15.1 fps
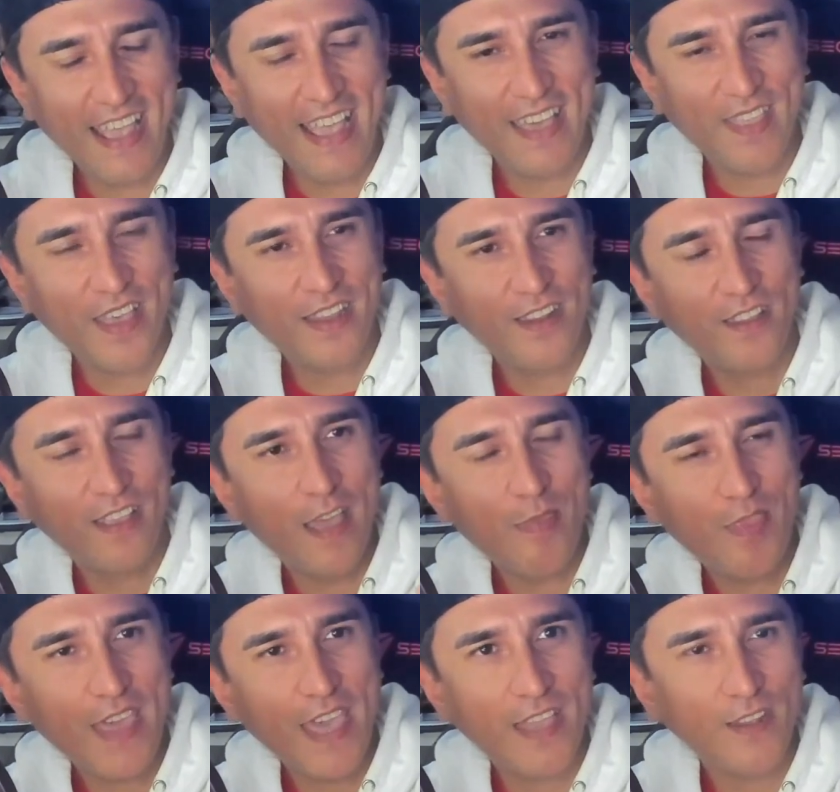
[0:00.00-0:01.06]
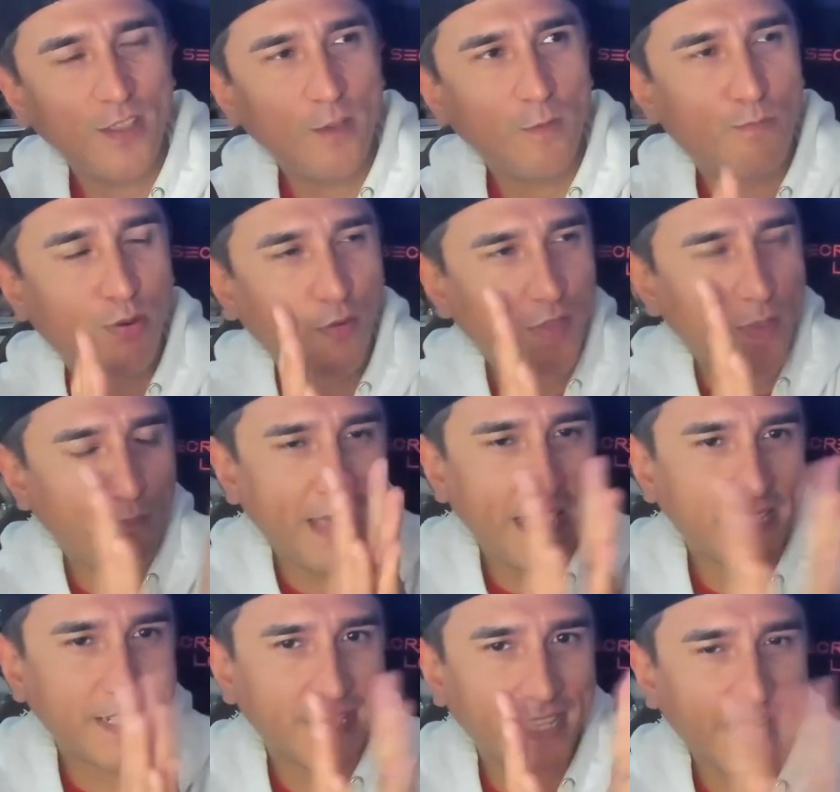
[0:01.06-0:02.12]
And then you put the
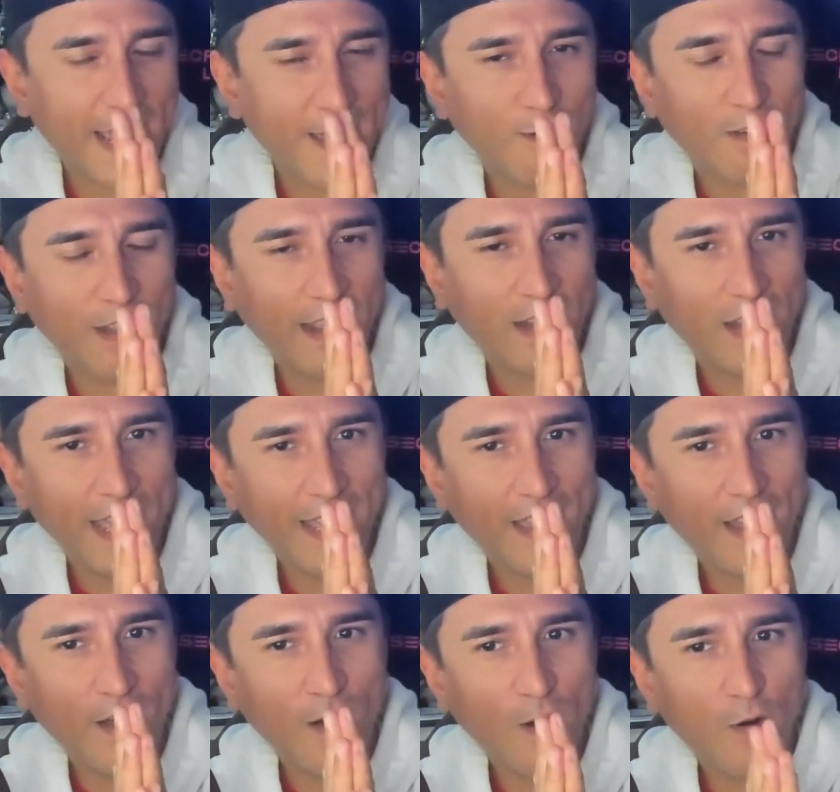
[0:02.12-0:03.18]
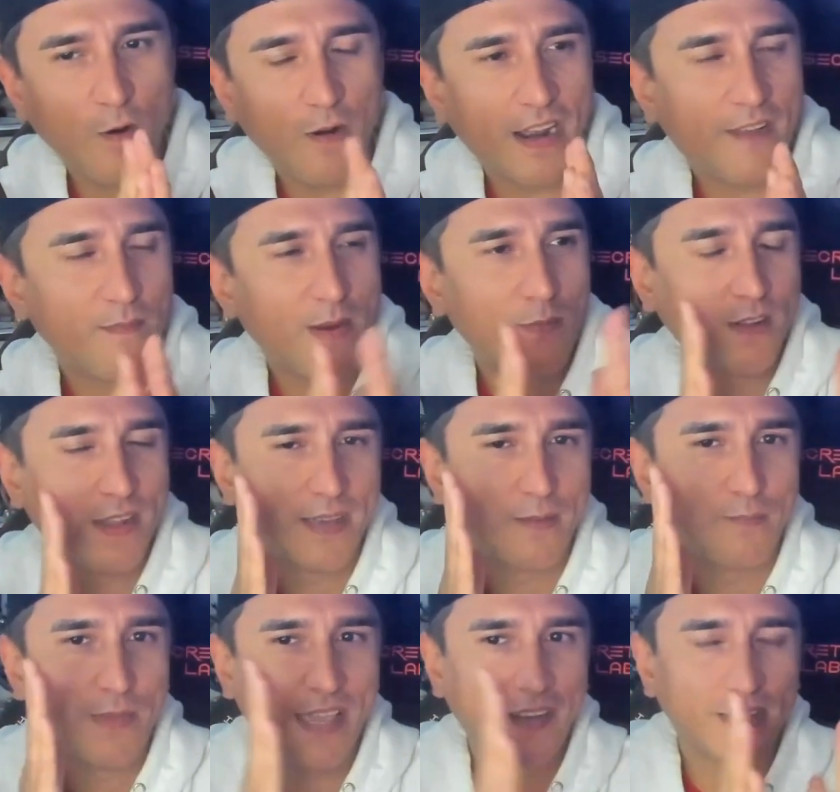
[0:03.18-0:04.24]
pieces together like Lego. And I remember like
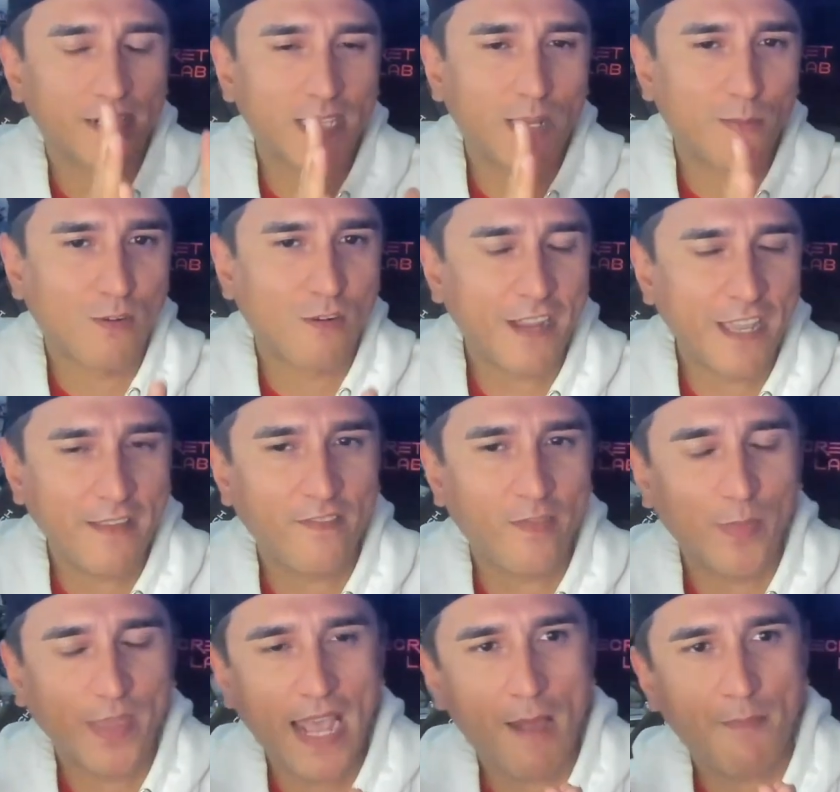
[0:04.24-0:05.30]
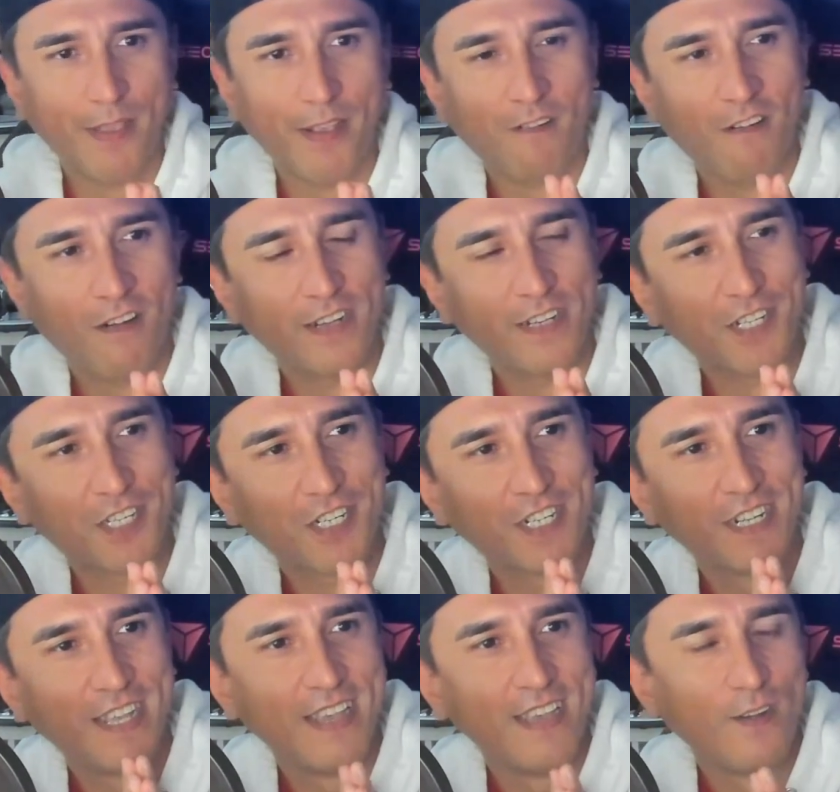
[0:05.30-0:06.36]
making a submarine from the Captain Crunch
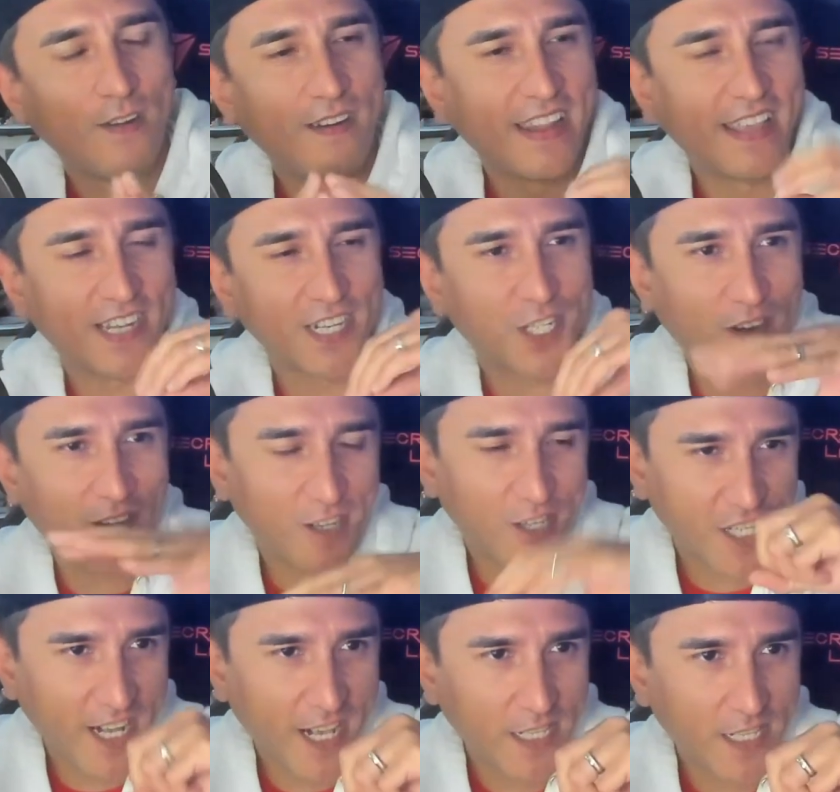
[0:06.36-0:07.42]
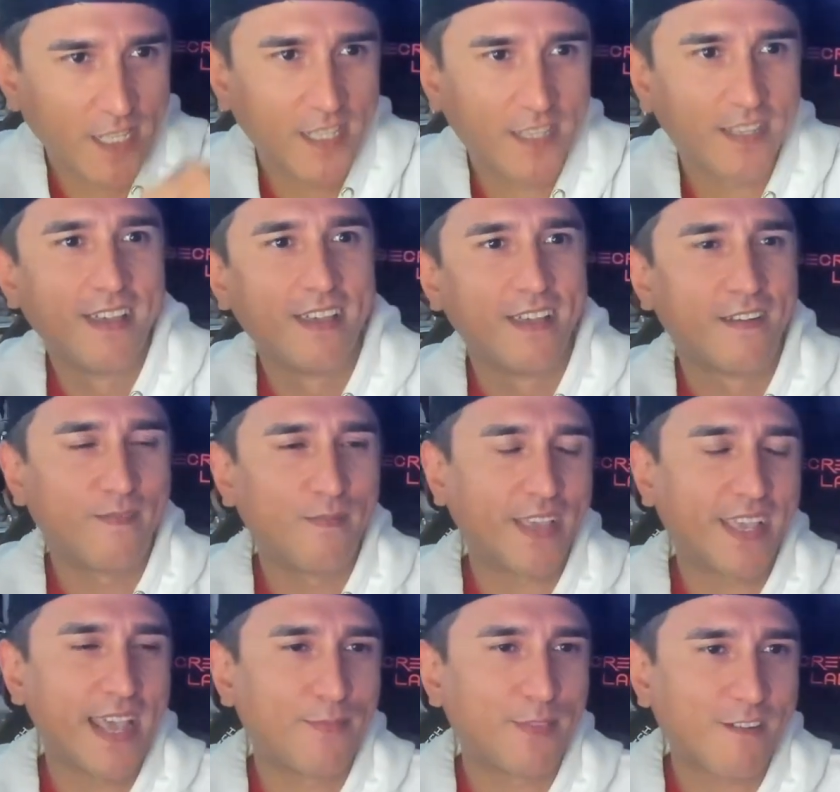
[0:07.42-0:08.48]
and like a treasure chest from the
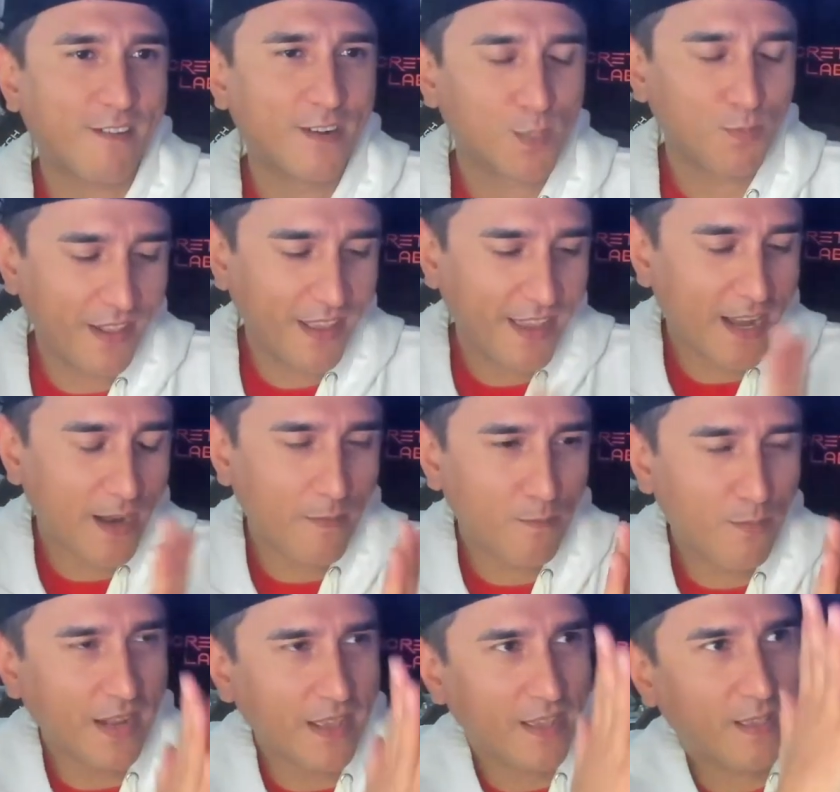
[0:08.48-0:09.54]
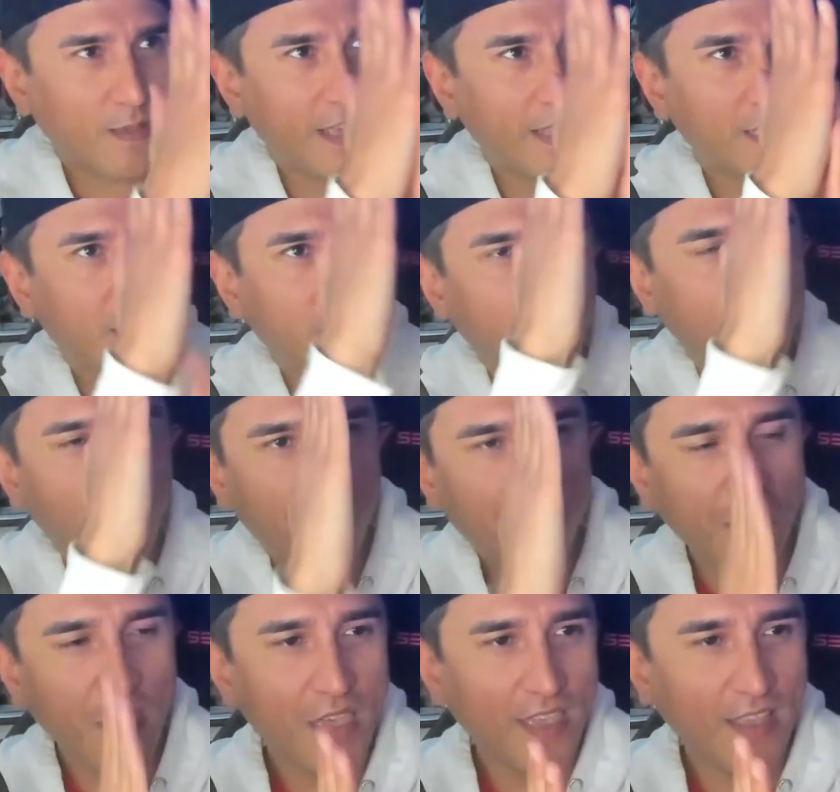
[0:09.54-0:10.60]
Captain Crunch. But it's so
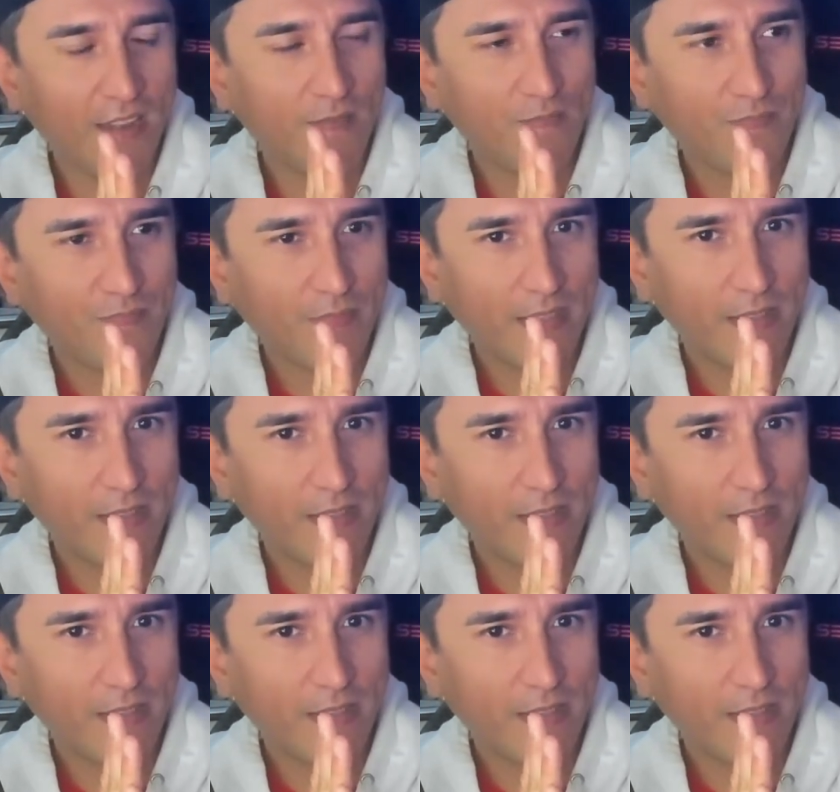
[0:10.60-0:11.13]
thin.